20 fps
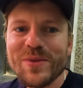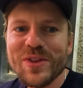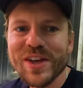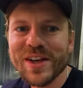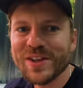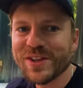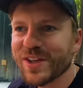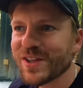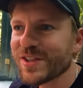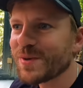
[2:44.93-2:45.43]

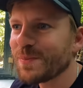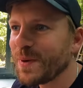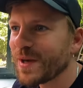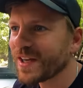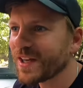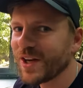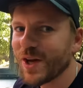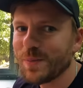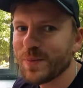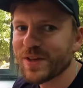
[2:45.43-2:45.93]
Things are
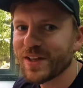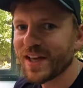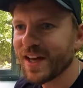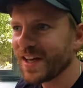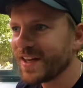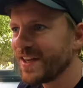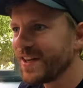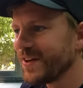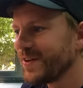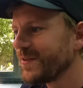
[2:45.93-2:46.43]
picking up
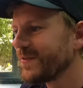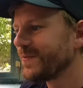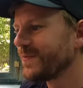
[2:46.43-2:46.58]
again.